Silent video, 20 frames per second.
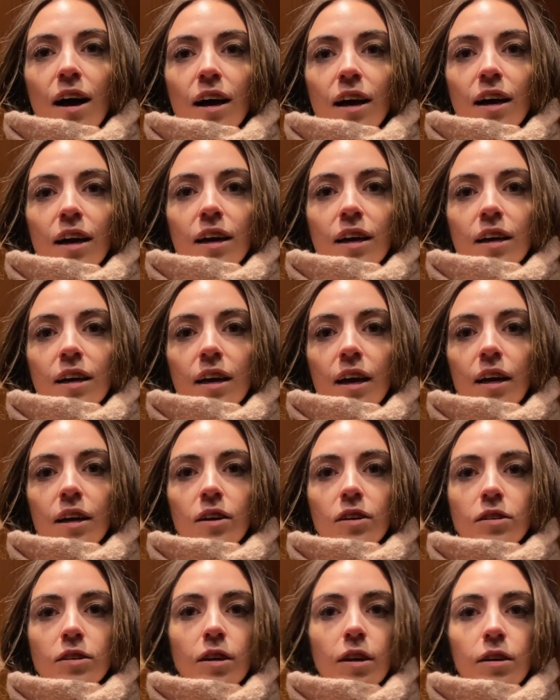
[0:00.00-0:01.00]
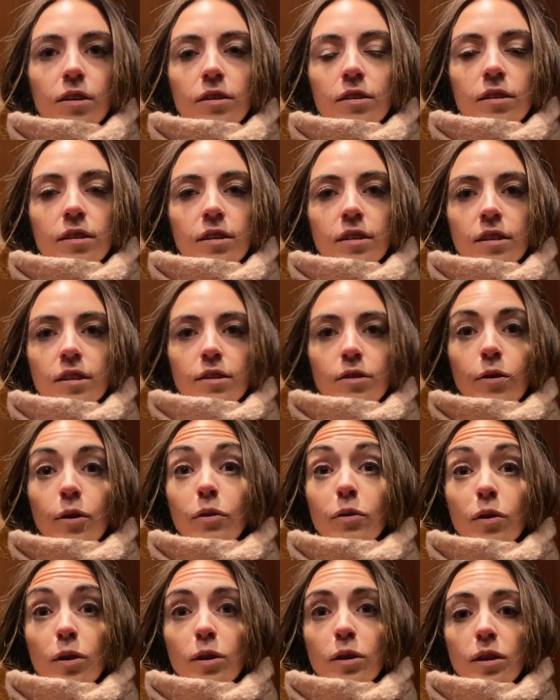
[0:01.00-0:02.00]
It goes every and it's fine.
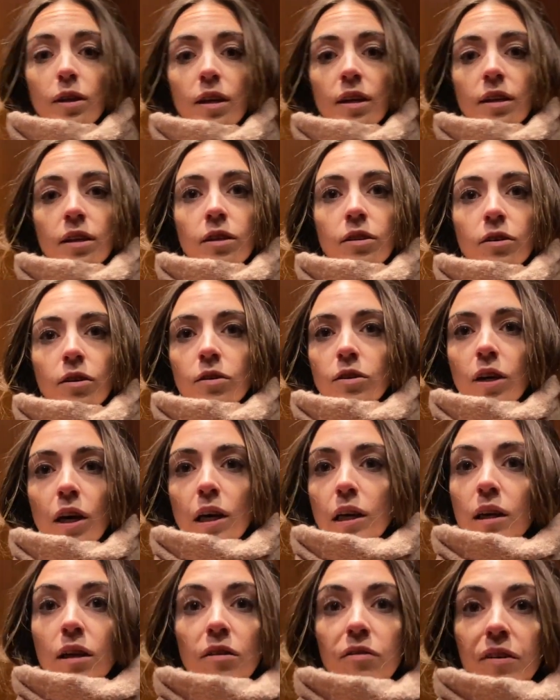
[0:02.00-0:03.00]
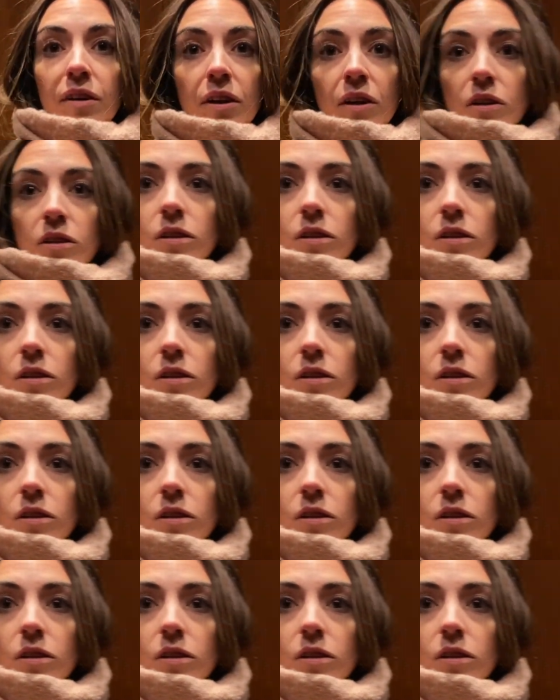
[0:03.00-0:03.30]
We learned that you don't die in elevators.